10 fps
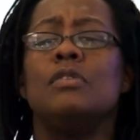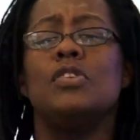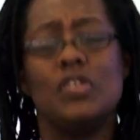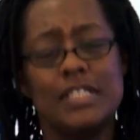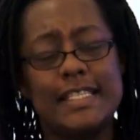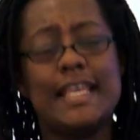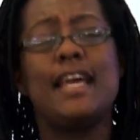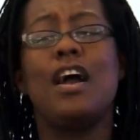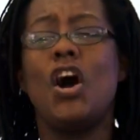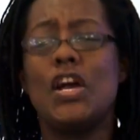not
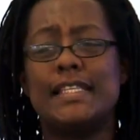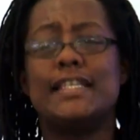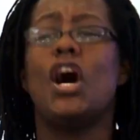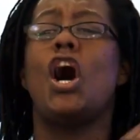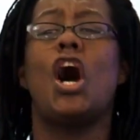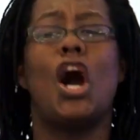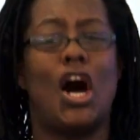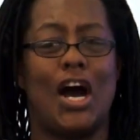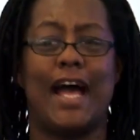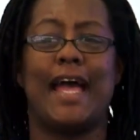seeing eye to
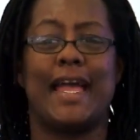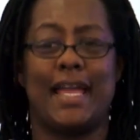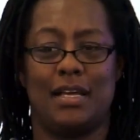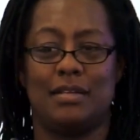eye.